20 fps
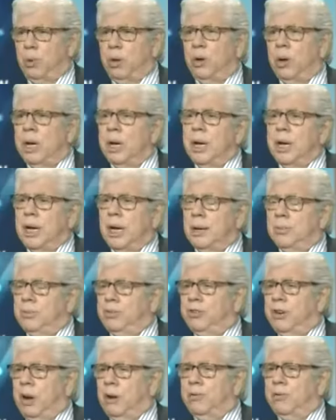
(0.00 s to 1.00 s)
will
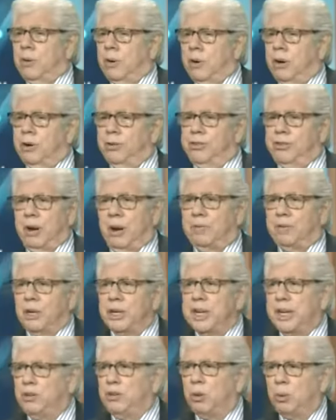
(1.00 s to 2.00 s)
himself or herself
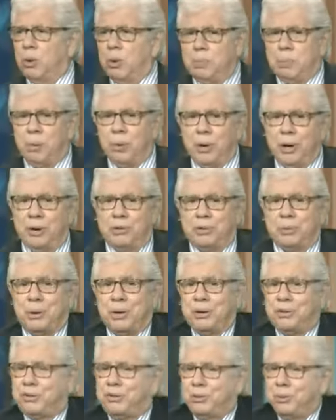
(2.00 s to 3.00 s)
leak to reporters
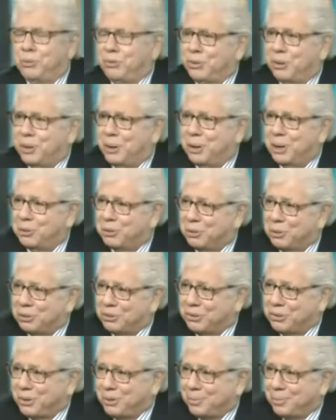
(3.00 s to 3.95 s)
when it suits their interests.